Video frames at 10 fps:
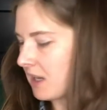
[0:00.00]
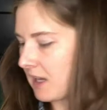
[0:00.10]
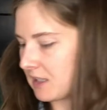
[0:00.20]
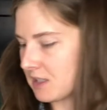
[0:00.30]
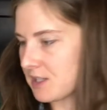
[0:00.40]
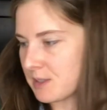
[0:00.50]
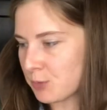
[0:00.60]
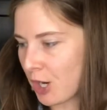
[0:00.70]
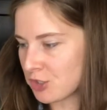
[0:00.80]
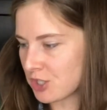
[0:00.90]
And this is a
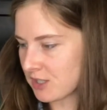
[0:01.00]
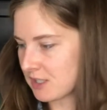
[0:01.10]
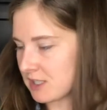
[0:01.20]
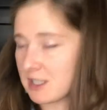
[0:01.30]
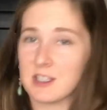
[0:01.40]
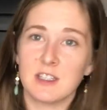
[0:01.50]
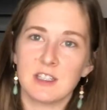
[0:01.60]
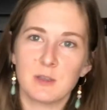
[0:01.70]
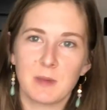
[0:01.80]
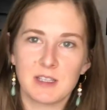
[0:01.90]
project that he does that's
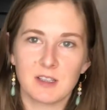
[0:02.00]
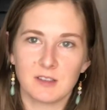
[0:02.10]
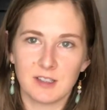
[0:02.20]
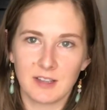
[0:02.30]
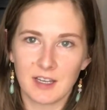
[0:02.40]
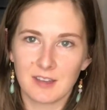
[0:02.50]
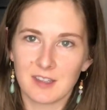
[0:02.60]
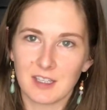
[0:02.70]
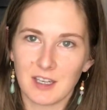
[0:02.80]
basically like the